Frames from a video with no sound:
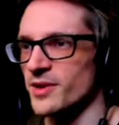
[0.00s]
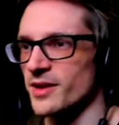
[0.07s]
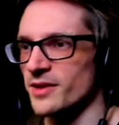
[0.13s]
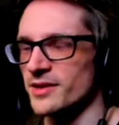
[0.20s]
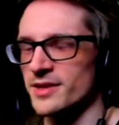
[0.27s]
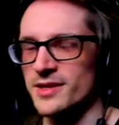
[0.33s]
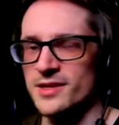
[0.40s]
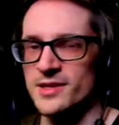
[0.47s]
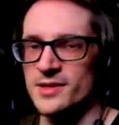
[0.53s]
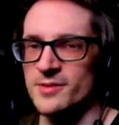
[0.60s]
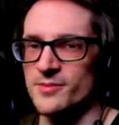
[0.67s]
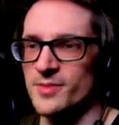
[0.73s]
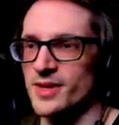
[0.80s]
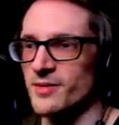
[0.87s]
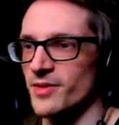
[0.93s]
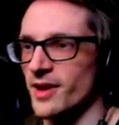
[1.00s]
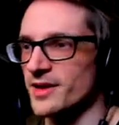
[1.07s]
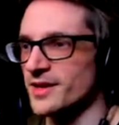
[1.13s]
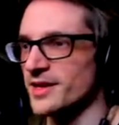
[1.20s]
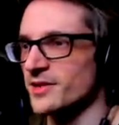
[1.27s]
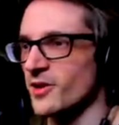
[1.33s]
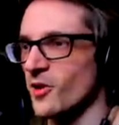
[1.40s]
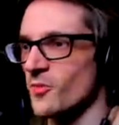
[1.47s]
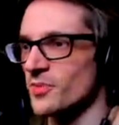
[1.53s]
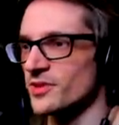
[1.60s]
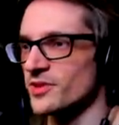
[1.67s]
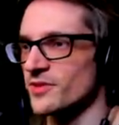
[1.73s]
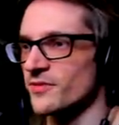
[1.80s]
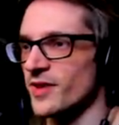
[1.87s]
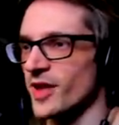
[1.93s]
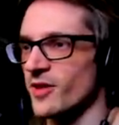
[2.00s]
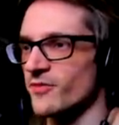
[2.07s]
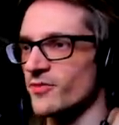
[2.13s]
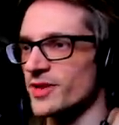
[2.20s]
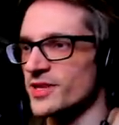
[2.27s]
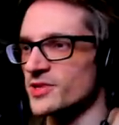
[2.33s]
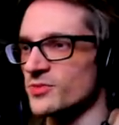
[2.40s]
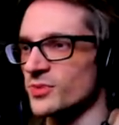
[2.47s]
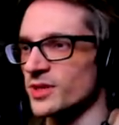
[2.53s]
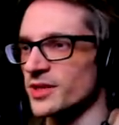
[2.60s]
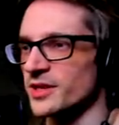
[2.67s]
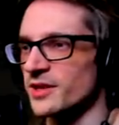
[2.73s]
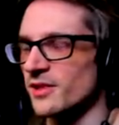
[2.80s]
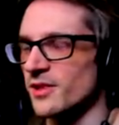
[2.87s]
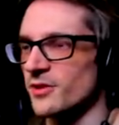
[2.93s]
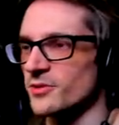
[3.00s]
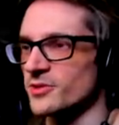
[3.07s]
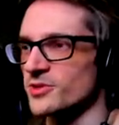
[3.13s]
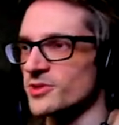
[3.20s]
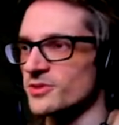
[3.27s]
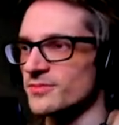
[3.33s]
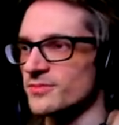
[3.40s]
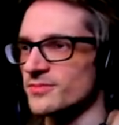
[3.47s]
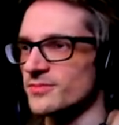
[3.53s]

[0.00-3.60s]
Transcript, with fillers: but we I need to open the valve when he's really close.